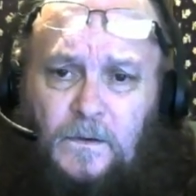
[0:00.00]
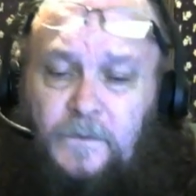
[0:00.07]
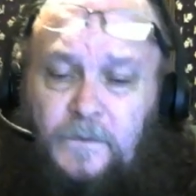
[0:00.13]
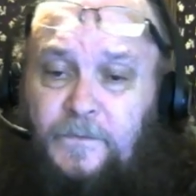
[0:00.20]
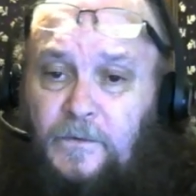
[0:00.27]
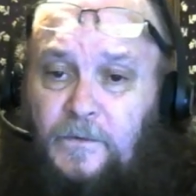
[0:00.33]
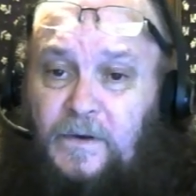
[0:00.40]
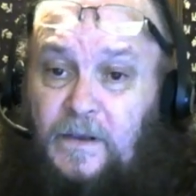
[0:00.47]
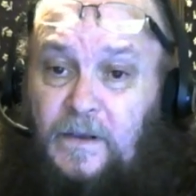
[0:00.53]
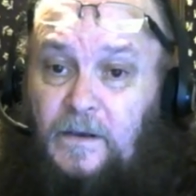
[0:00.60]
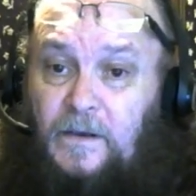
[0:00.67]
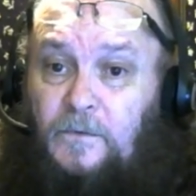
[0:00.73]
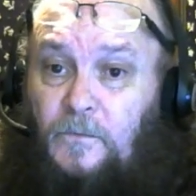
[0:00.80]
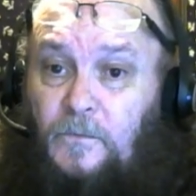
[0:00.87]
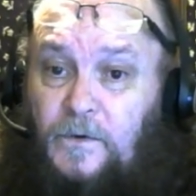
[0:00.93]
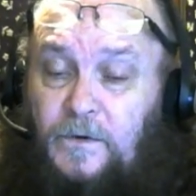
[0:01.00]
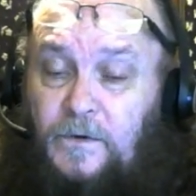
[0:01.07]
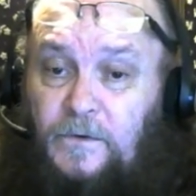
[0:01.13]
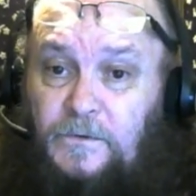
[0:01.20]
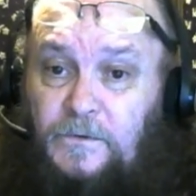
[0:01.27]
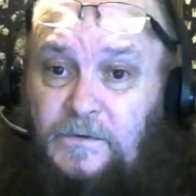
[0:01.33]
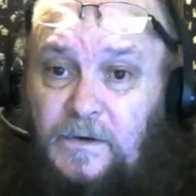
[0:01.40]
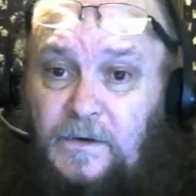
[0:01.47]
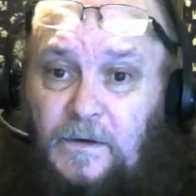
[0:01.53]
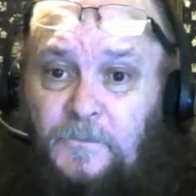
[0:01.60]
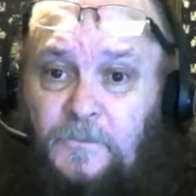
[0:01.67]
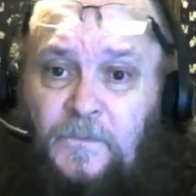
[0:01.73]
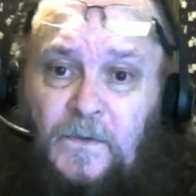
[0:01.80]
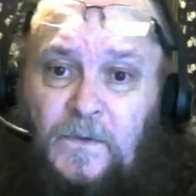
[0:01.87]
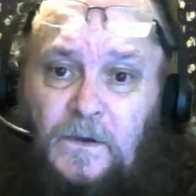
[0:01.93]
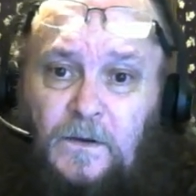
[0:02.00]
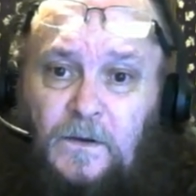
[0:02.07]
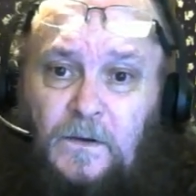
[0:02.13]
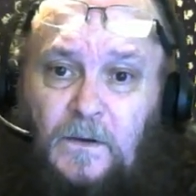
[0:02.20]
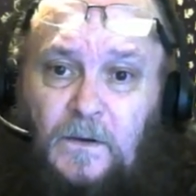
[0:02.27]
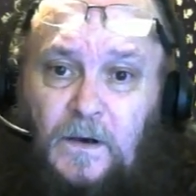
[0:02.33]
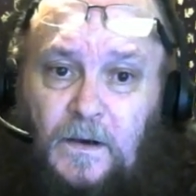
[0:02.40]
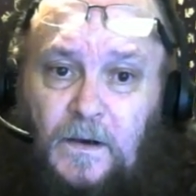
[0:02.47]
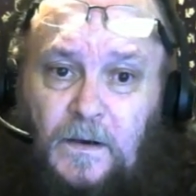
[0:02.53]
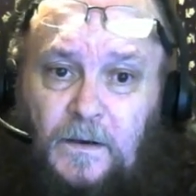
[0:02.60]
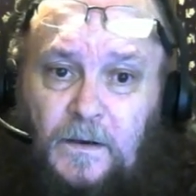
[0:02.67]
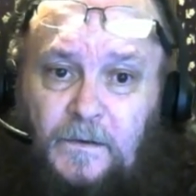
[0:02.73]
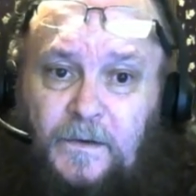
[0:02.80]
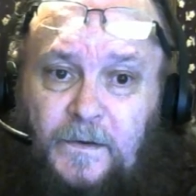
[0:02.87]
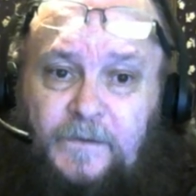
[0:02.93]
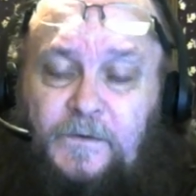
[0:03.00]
So again, we're using, let's